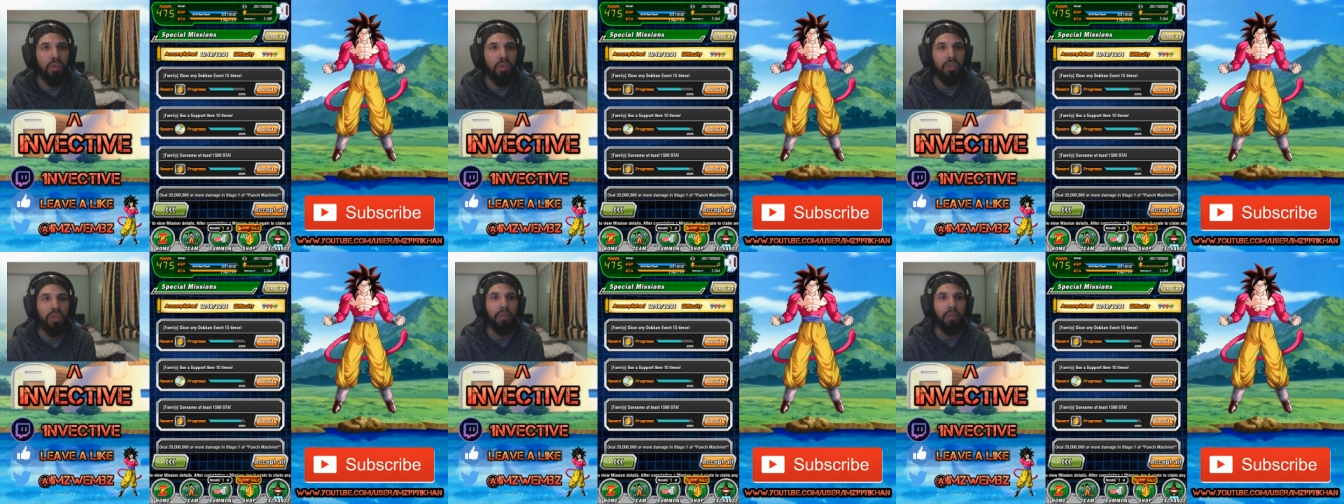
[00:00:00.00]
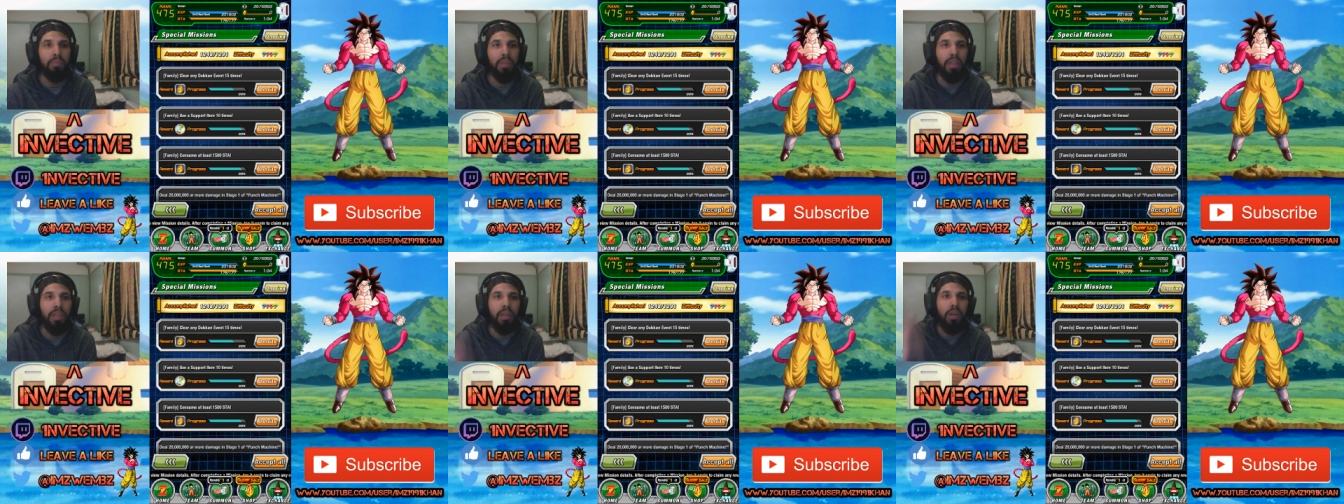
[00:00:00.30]

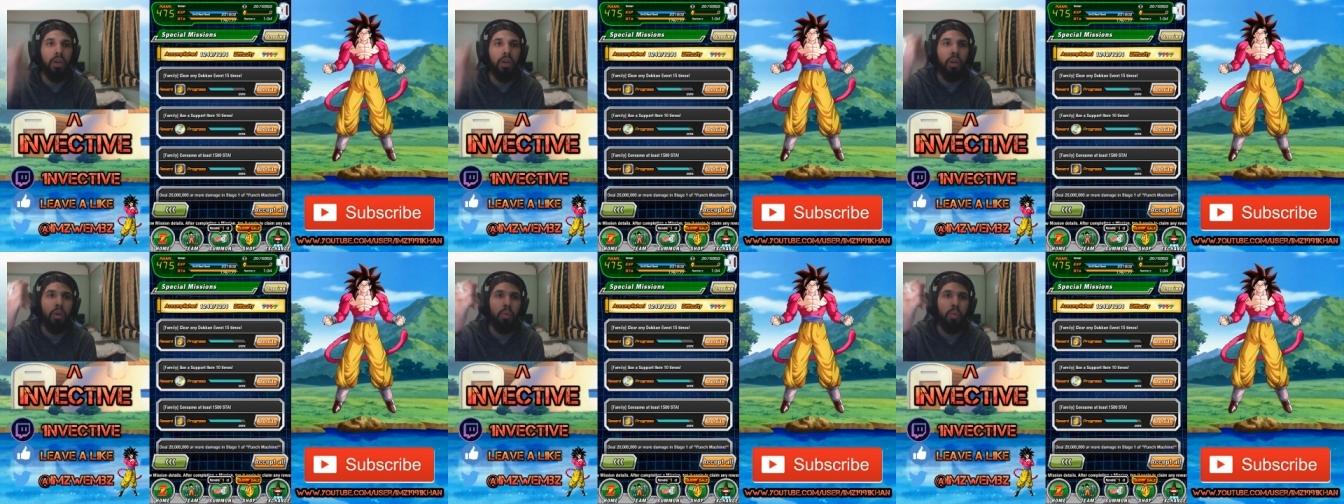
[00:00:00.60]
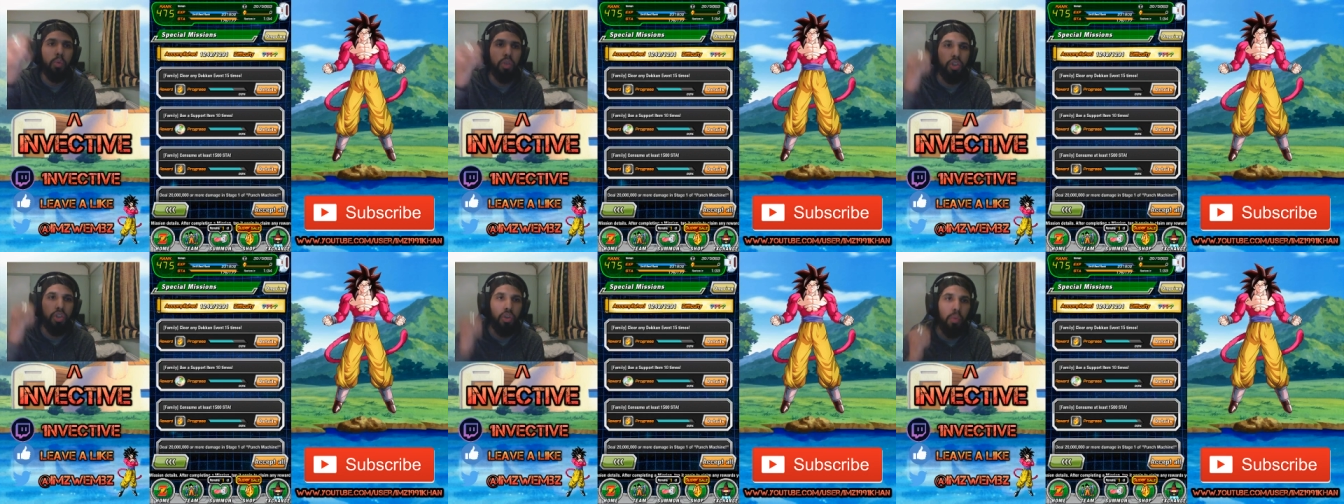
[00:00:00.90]
something
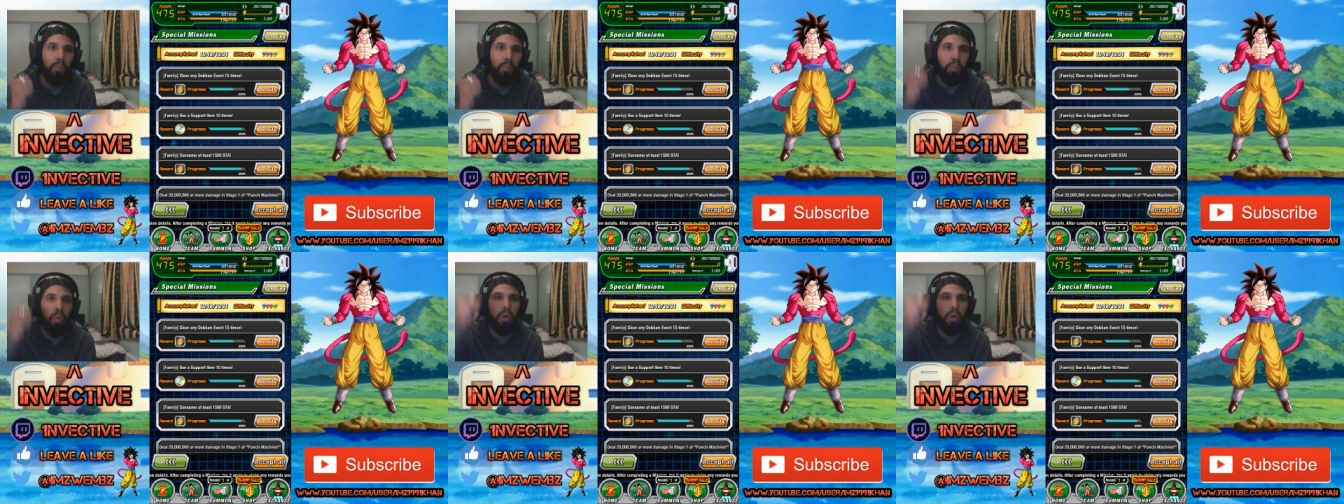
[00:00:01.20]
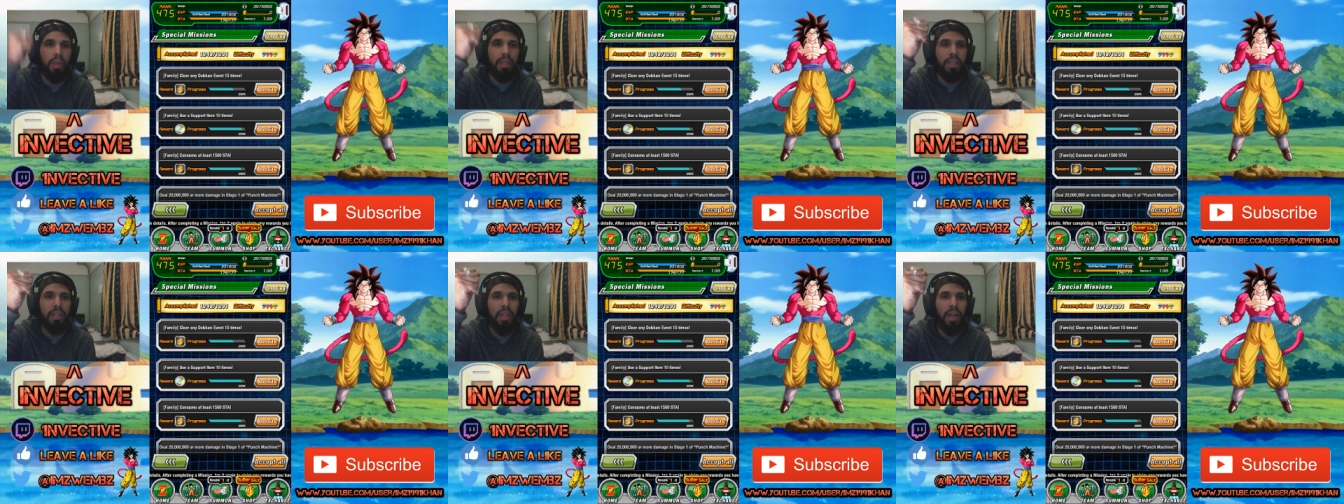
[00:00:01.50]
which you're
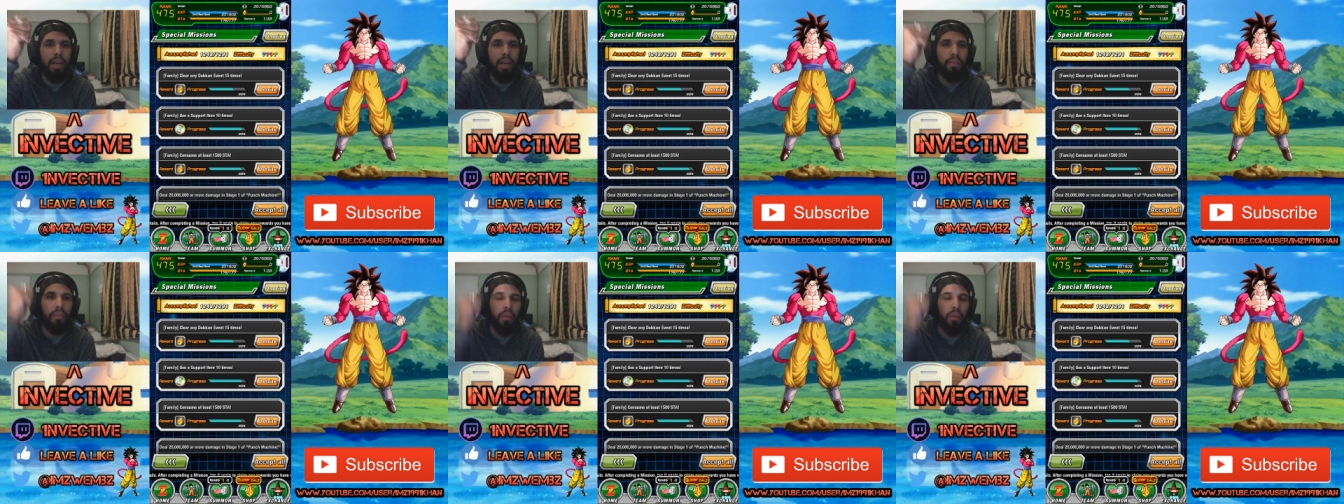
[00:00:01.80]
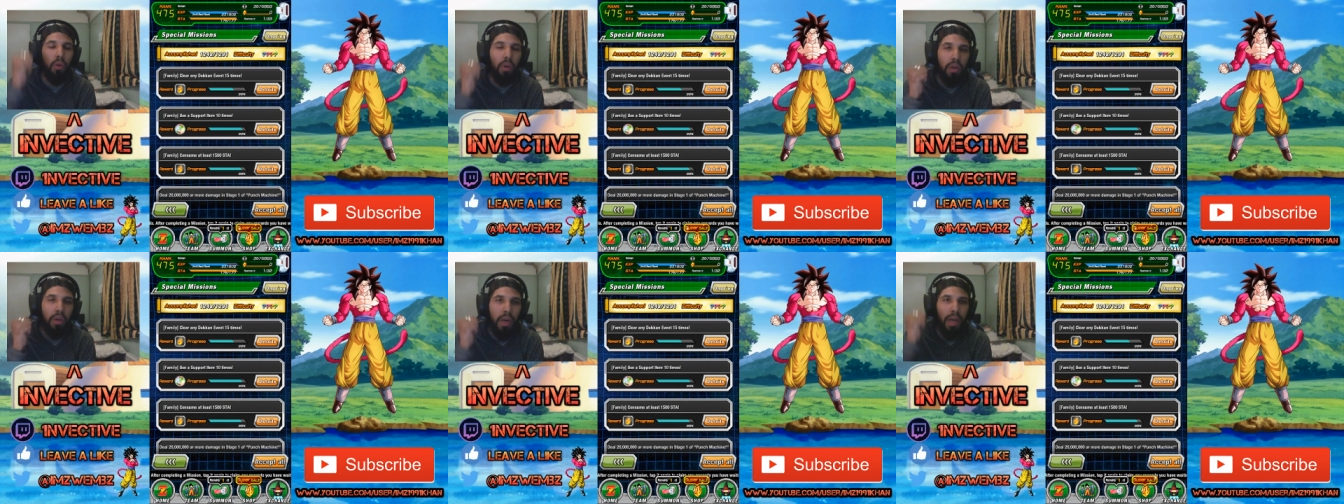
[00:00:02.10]
pulling the lever
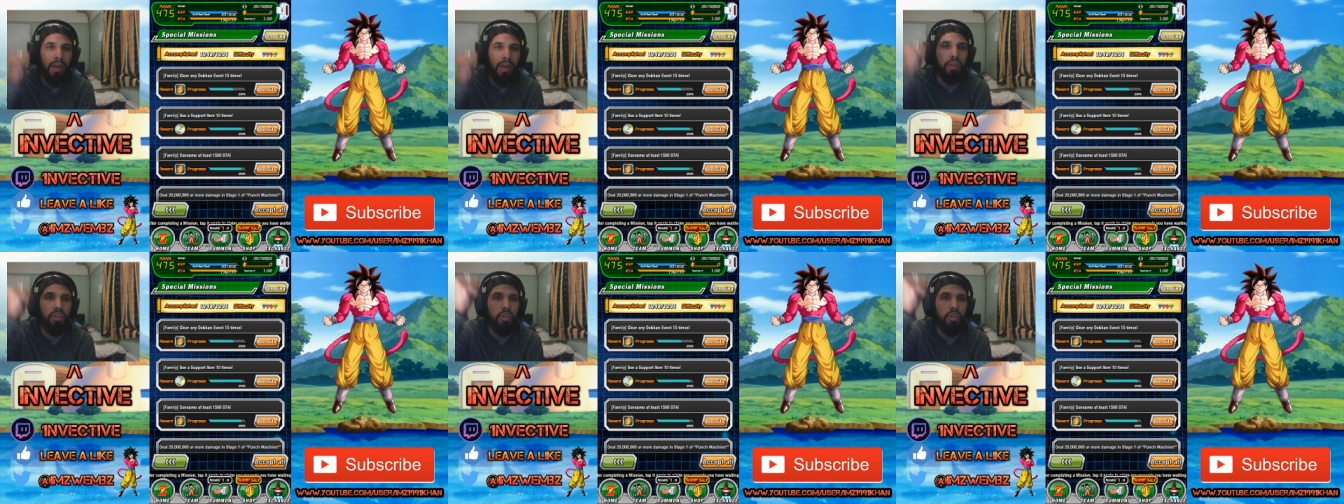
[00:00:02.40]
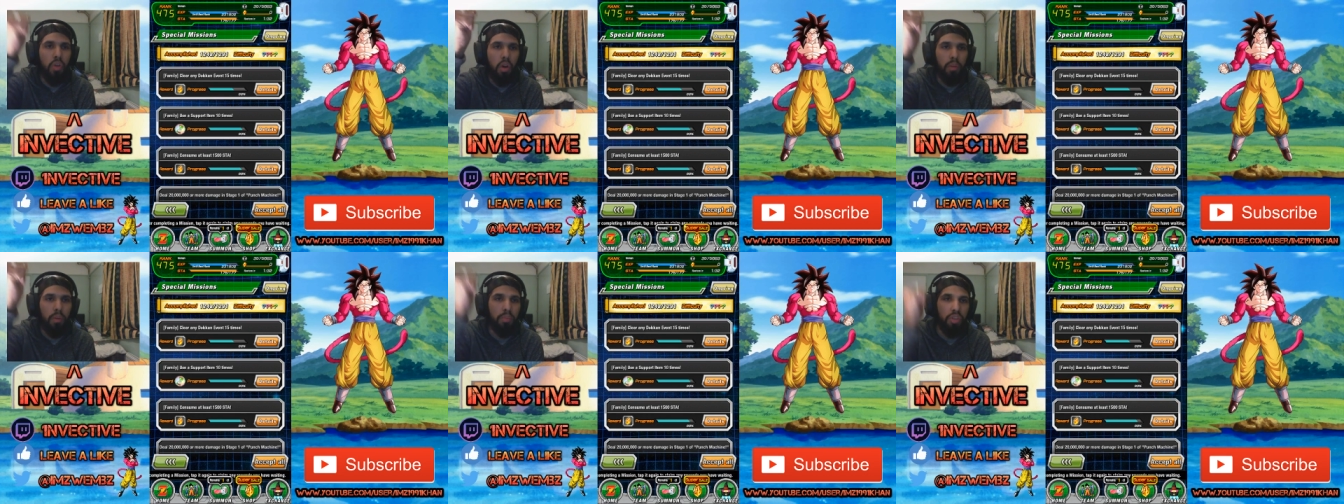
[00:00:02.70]
on like a
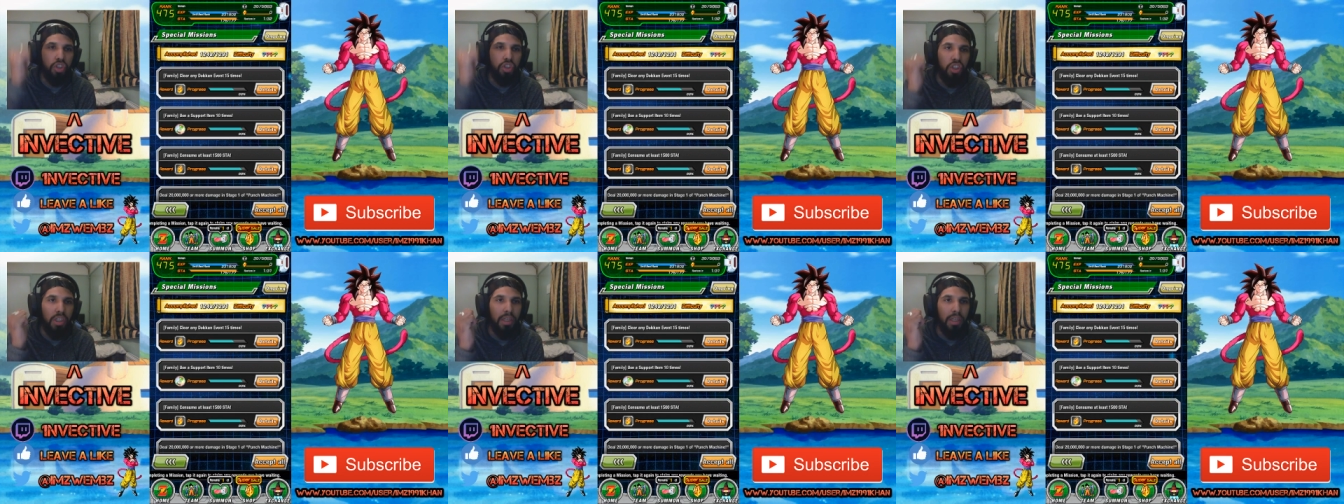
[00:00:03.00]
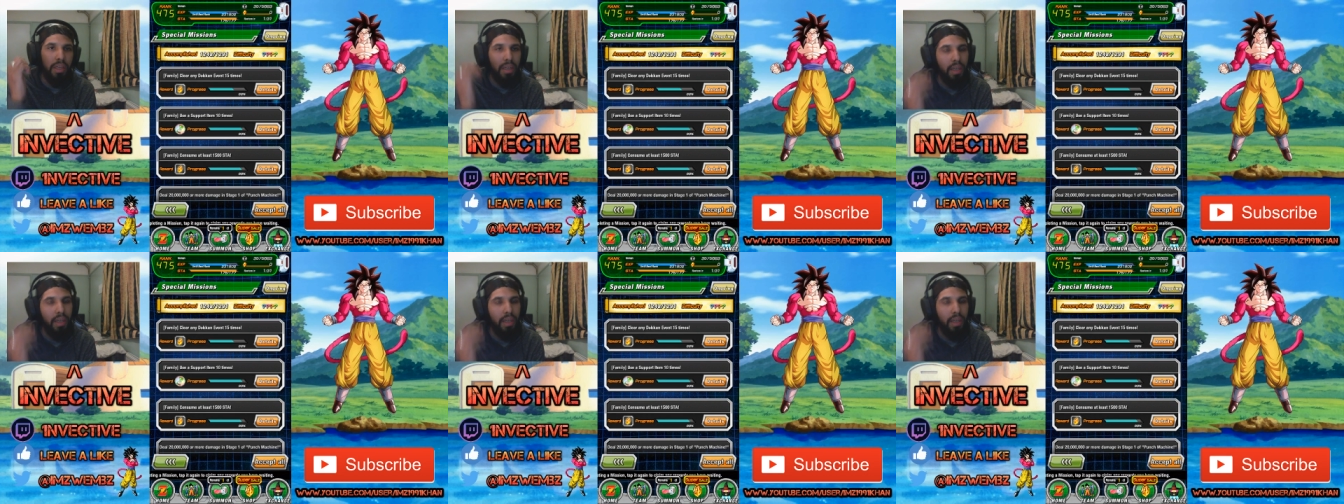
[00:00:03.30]
slot machine